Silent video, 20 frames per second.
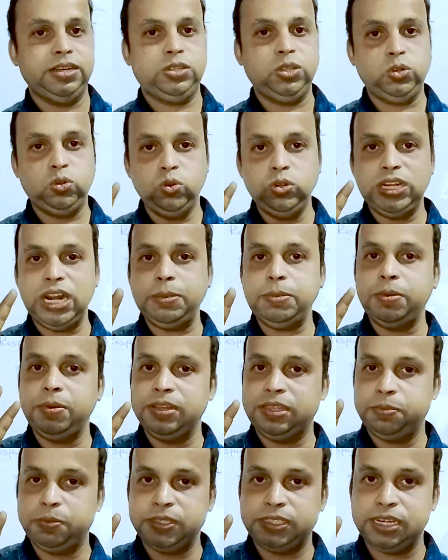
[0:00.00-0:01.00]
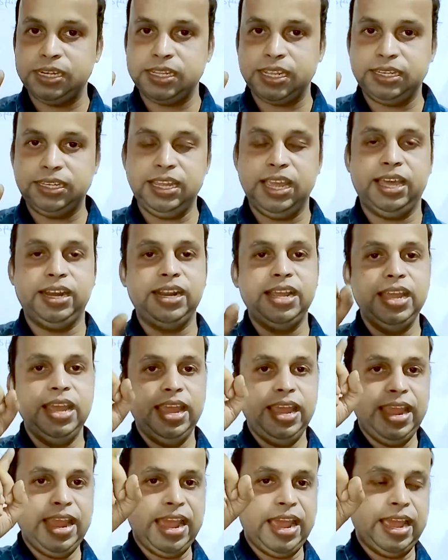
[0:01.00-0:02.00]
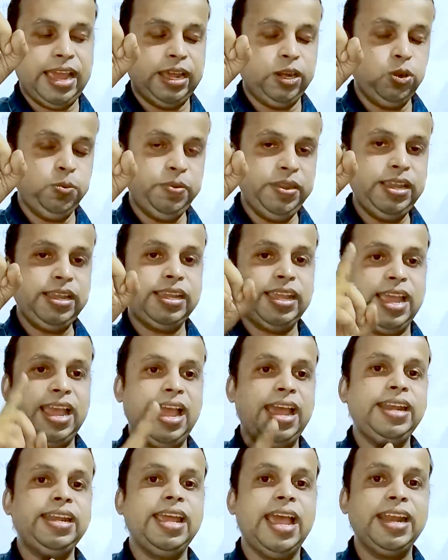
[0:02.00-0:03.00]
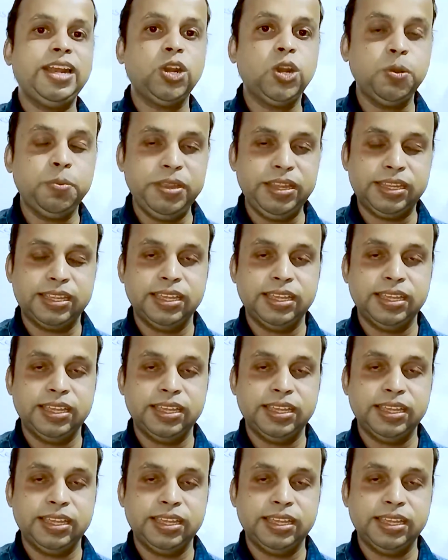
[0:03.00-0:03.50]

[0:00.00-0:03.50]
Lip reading: So two types of respirations are there: aerobic and anaerobic.